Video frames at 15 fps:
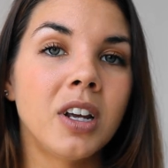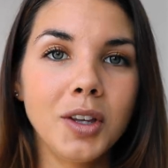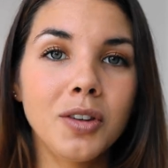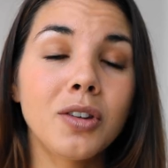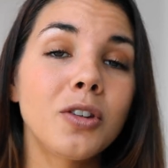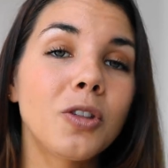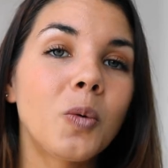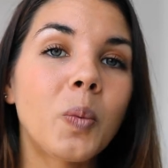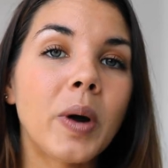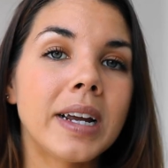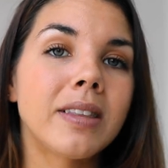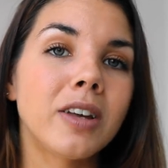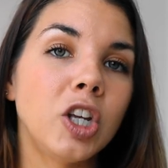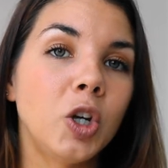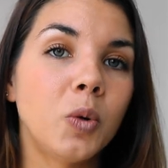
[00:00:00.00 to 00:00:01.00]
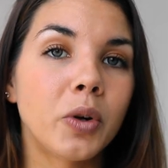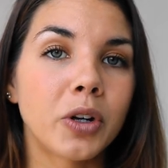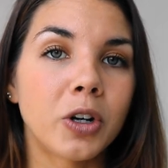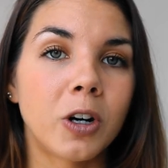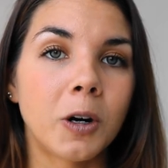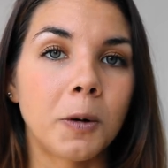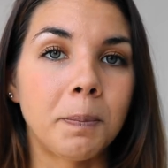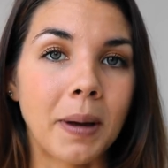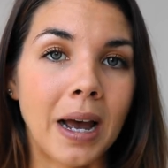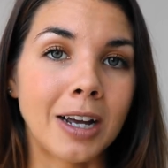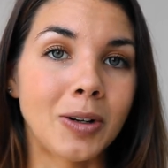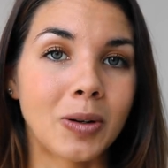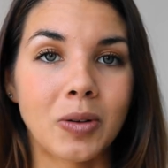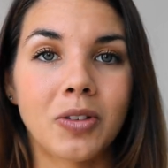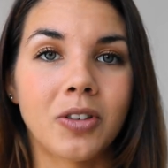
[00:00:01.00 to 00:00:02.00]
So the way that you want to go
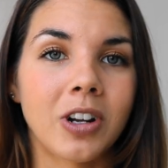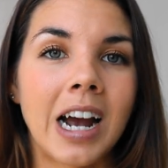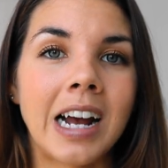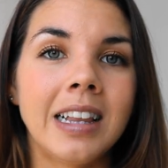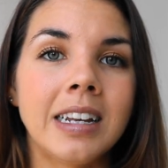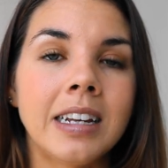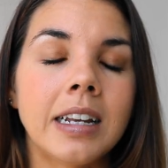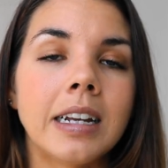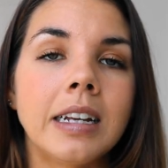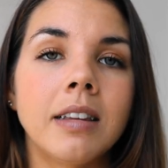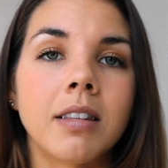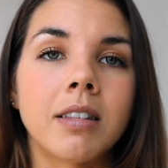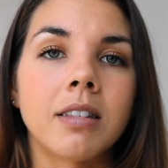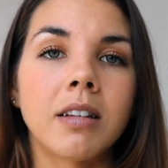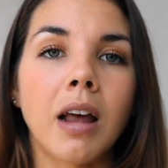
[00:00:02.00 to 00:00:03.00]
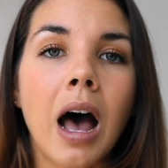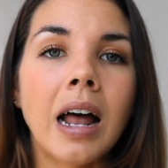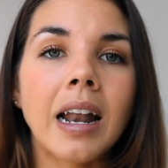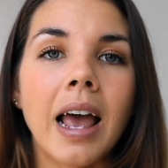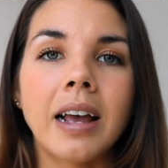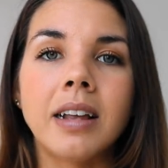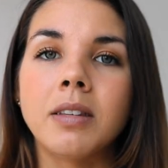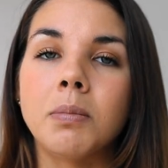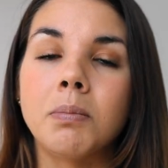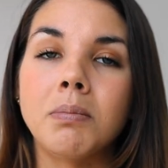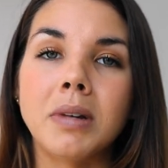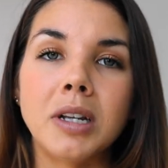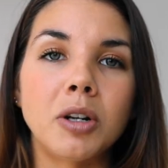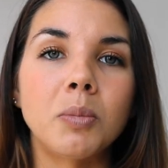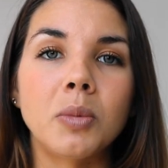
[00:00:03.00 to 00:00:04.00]
about your styling is start as
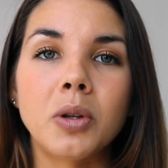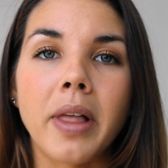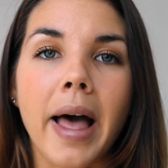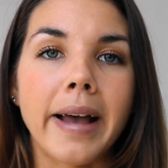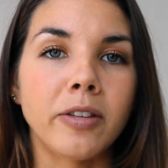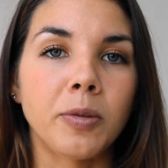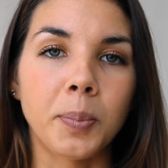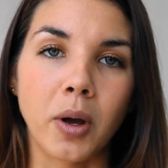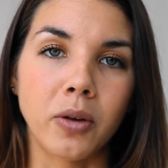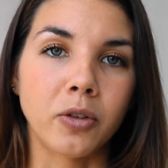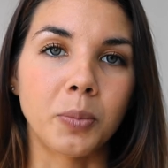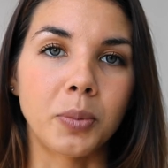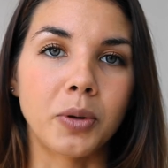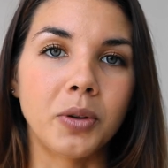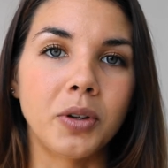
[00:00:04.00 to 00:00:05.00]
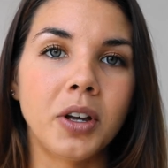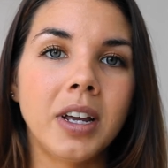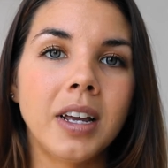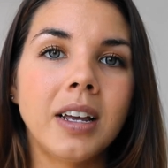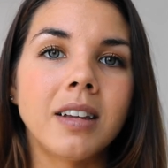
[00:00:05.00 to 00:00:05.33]
minimal as possible.